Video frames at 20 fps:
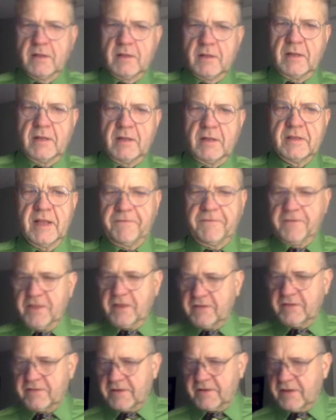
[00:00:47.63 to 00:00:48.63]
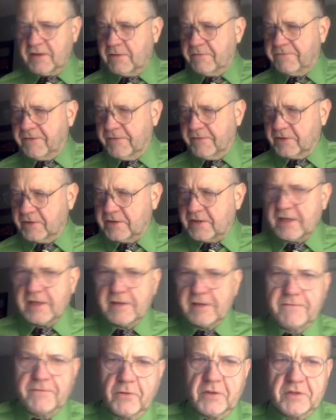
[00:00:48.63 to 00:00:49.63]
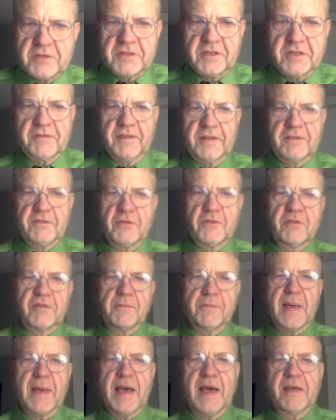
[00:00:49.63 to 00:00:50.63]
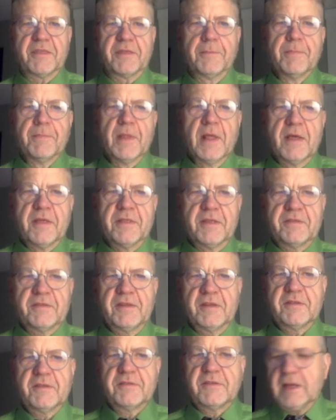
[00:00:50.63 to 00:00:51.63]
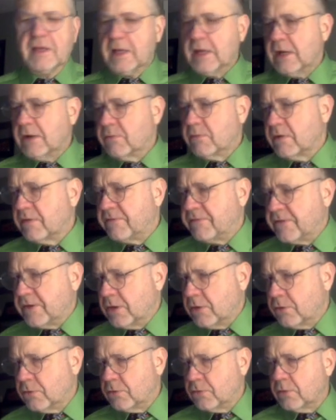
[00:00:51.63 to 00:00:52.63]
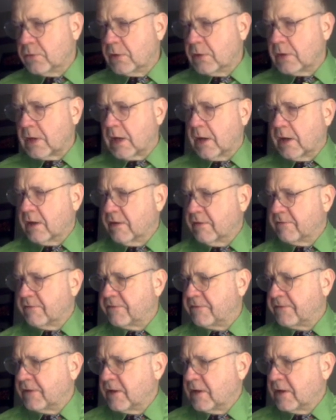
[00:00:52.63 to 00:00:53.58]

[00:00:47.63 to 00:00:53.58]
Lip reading: Enough of this frivolity and foolishness. Let's do some math. This is a review of